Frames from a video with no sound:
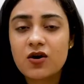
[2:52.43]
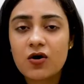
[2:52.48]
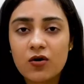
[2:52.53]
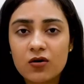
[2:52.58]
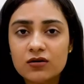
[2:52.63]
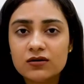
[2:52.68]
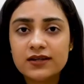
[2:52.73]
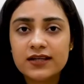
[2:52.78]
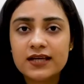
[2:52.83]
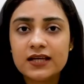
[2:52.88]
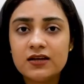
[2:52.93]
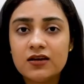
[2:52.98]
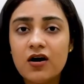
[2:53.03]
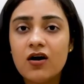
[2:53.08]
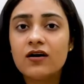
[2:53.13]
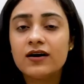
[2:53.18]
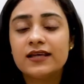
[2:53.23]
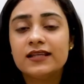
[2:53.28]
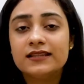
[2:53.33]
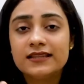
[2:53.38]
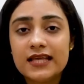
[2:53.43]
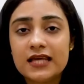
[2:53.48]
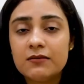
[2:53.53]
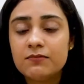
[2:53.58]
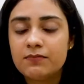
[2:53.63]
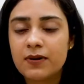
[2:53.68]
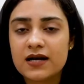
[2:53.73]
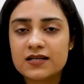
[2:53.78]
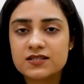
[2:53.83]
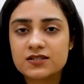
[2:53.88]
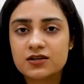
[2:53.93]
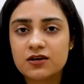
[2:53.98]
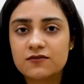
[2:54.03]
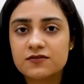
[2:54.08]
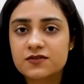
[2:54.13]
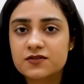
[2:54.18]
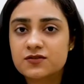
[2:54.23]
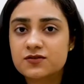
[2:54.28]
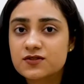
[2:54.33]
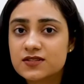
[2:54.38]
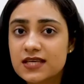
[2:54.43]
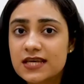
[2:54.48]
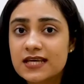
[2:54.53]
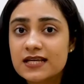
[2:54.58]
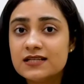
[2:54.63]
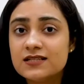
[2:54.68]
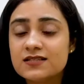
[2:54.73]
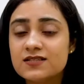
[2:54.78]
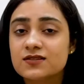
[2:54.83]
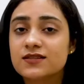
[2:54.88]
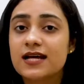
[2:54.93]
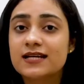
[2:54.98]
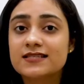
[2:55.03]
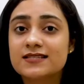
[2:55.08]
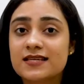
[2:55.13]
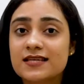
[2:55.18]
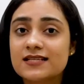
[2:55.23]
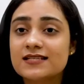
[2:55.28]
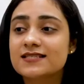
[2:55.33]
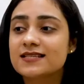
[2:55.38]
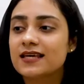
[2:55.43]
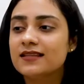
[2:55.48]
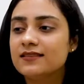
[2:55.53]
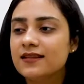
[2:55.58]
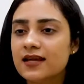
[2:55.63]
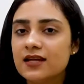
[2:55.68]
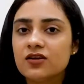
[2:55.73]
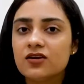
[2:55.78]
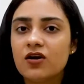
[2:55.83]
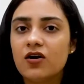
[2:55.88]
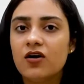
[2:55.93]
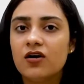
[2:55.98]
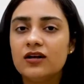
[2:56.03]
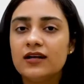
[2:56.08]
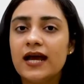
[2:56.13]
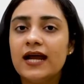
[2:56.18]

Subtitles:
all day long and then pass it off to sales so that sales can then call